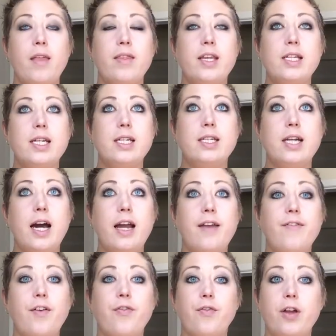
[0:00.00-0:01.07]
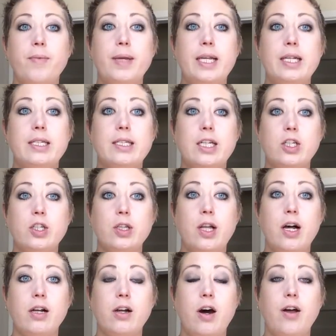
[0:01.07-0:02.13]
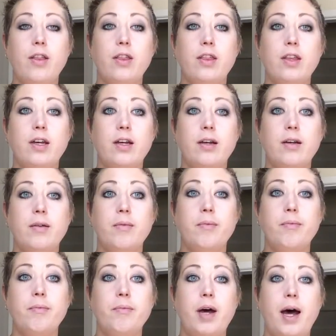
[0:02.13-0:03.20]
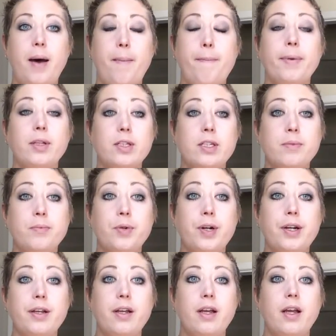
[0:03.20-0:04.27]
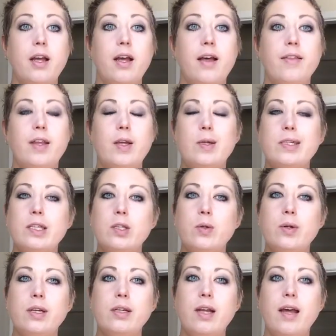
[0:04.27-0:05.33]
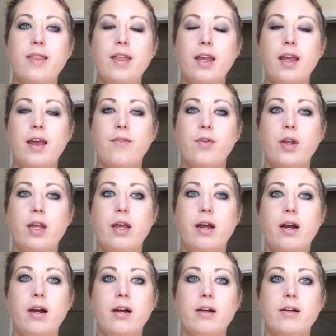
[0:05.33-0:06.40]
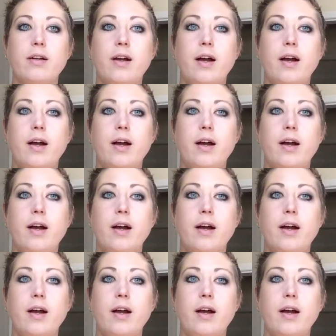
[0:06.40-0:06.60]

they did kind of a freebie stitch along on the bulletin board. They used to do it, I think, every year.